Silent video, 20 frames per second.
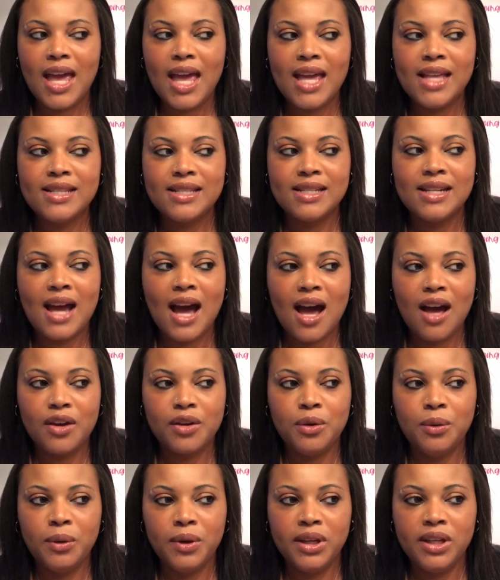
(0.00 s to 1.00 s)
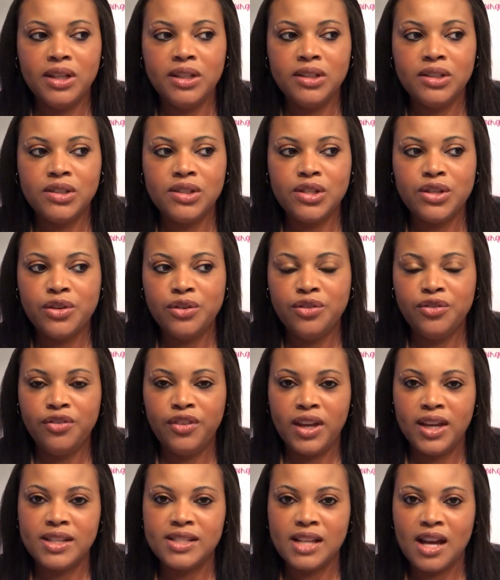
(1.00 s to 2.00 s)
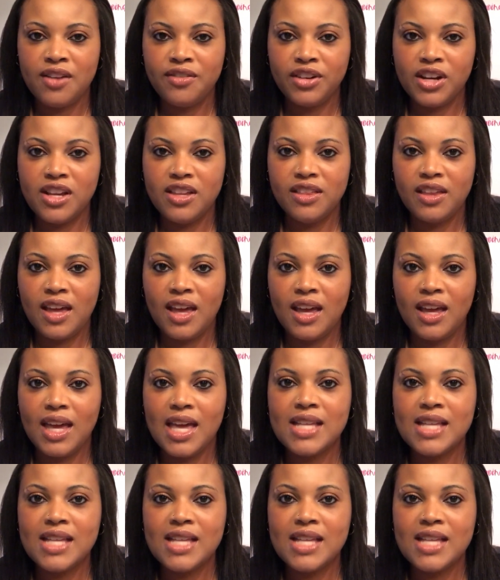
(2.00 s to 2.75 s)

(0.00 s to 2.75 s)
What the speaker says: it's not going to fix everything.